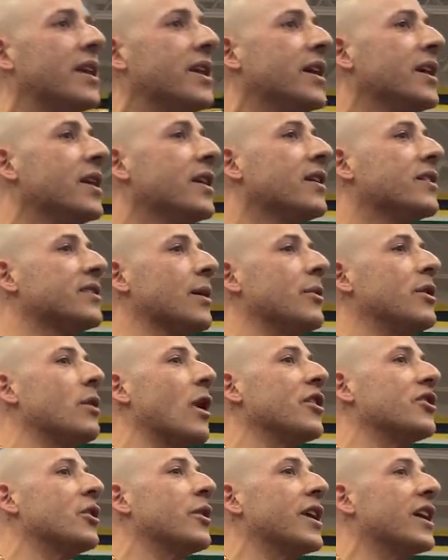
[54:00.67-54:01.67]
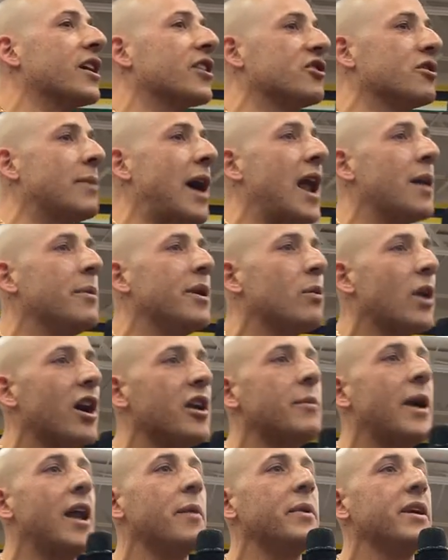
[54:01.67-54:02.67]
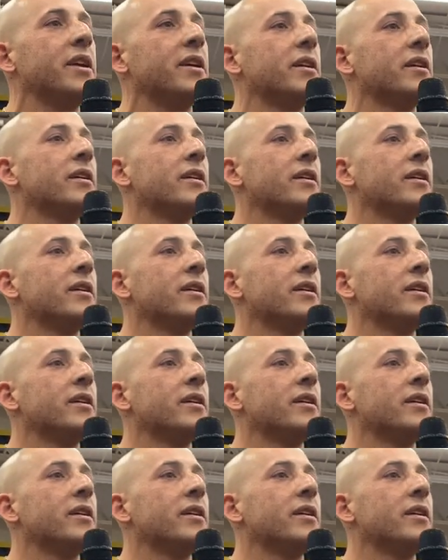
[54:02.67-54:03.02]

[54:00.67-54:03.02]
everybody. Some of you aren't doing it because you're mad at me. Why are you mad at me?